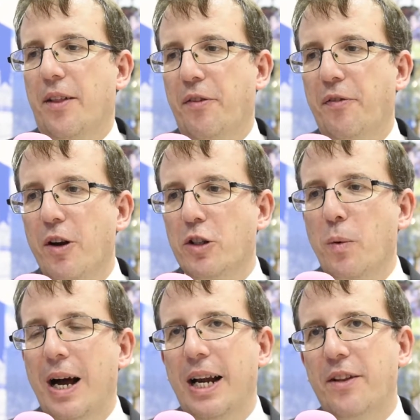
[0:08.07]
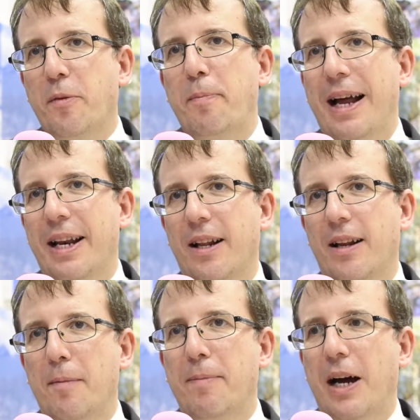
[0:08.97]
The first one is a panel
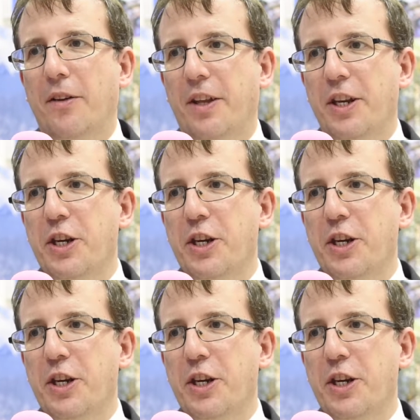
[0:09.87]
about the